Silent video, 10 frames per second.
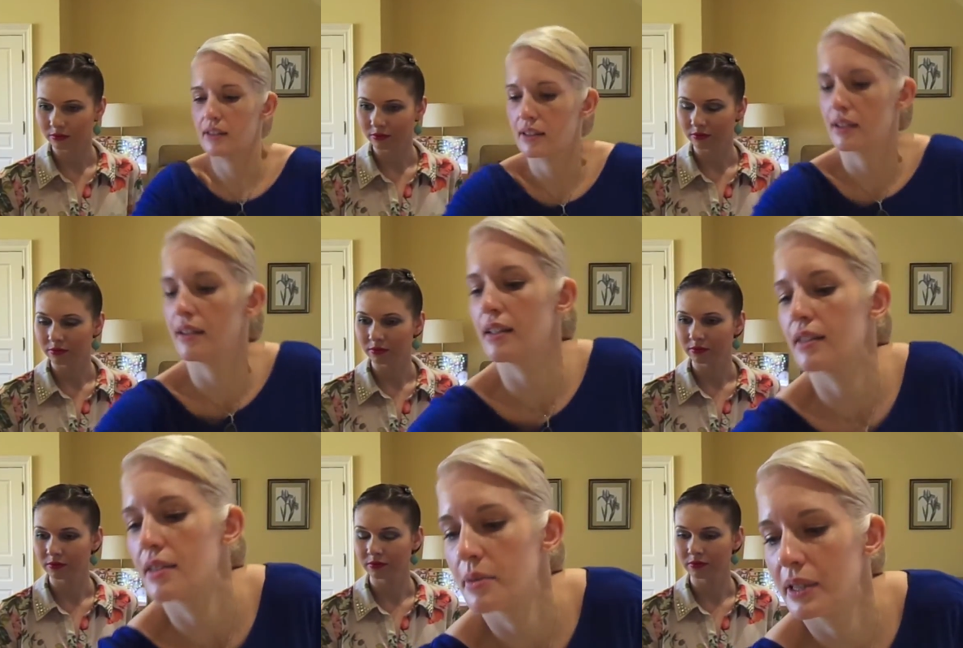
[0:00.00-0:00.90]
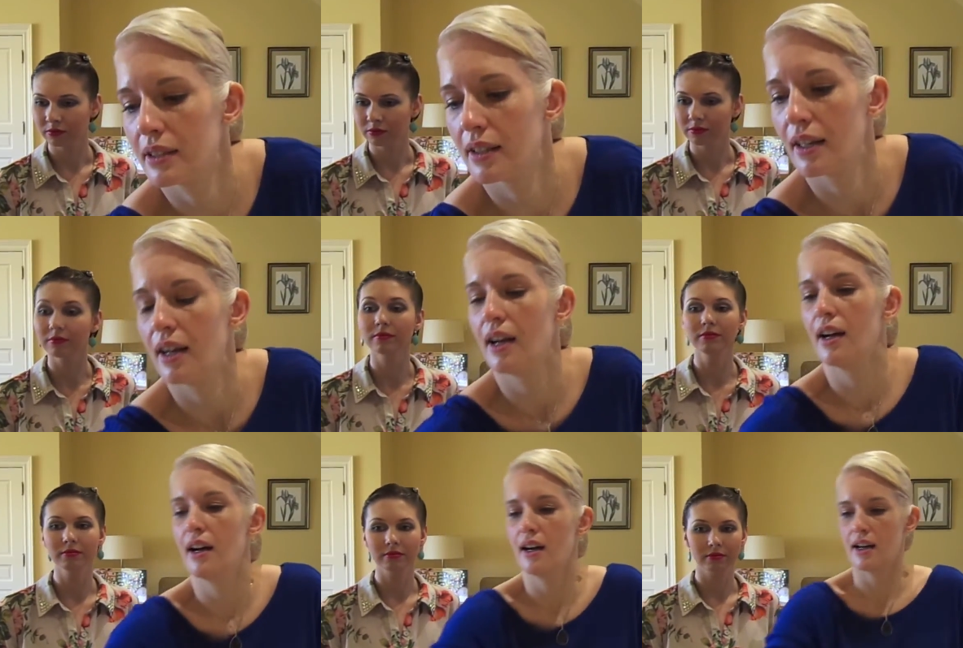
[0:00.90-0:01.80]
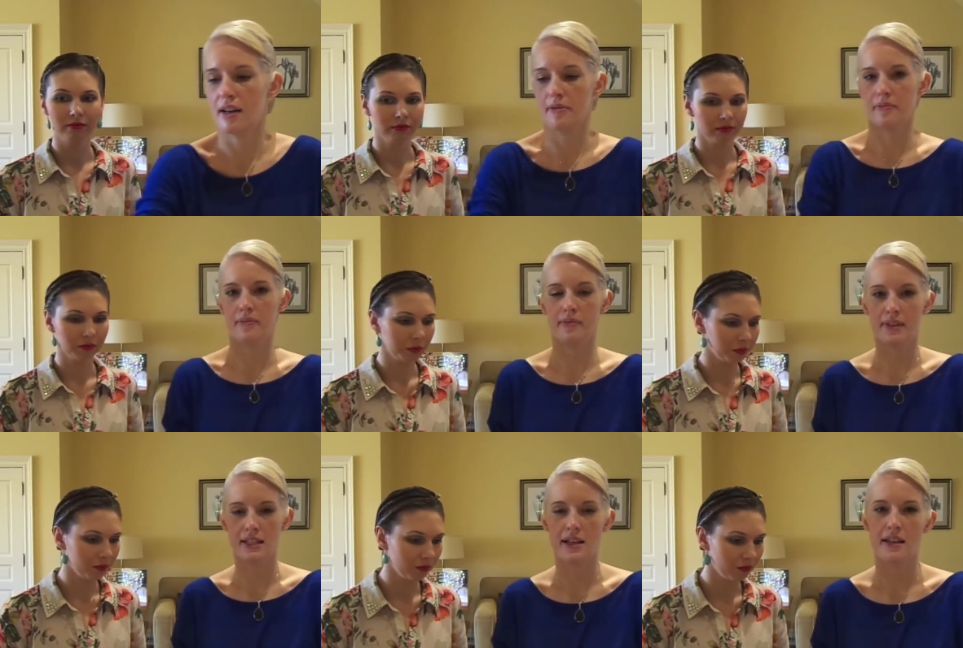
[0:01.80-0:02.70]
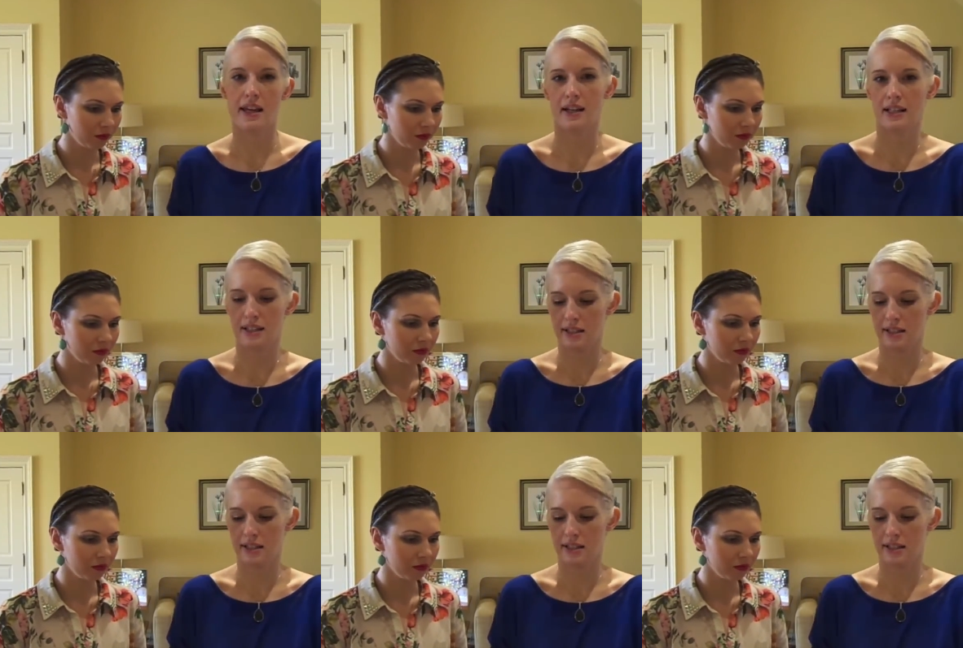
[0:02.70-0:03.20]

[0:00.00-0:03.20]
Speaker 1: I think this one, there's other hair nets